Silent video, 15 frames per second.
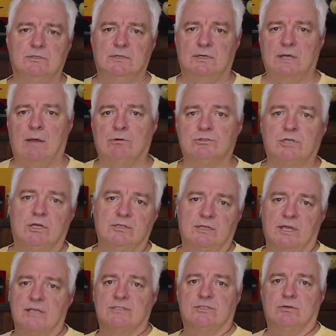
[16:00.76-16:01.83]
I will talk to
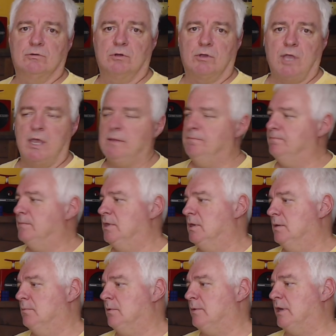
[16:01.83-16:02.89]
you guys soon, okay?
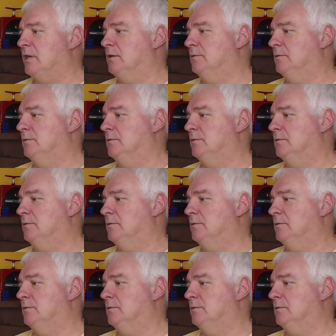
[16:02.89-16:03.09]
Bye-bye.